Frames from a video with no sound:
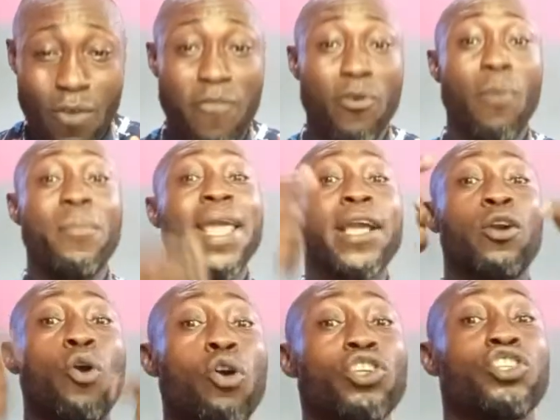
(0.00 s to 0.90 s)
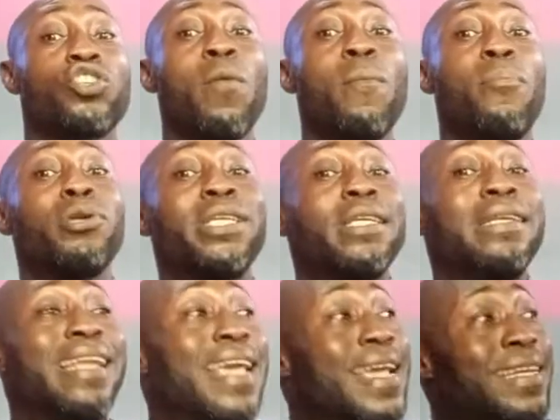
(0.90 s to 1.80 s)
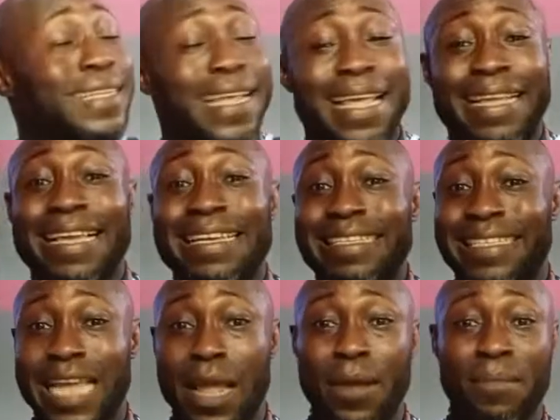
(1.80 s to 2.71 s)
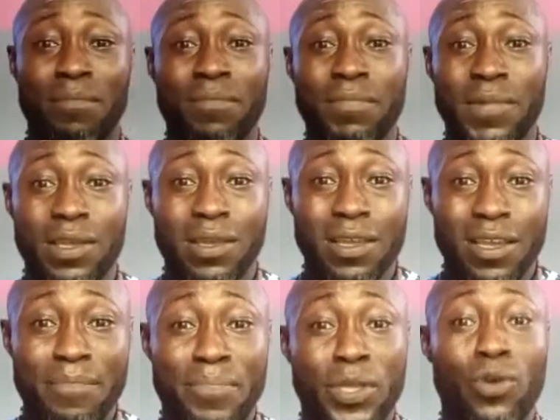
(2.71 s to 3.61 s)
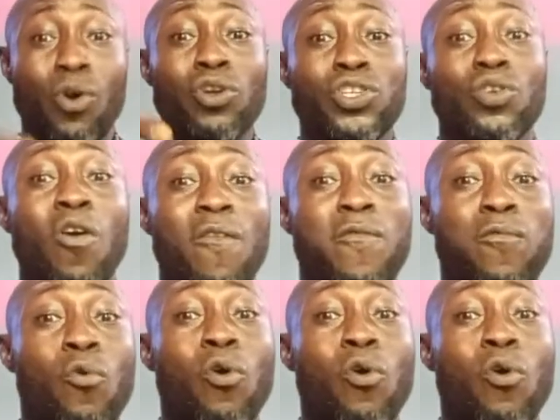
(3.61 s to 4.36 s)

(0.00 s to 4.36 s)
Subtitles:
From a curse somebody laid against them because of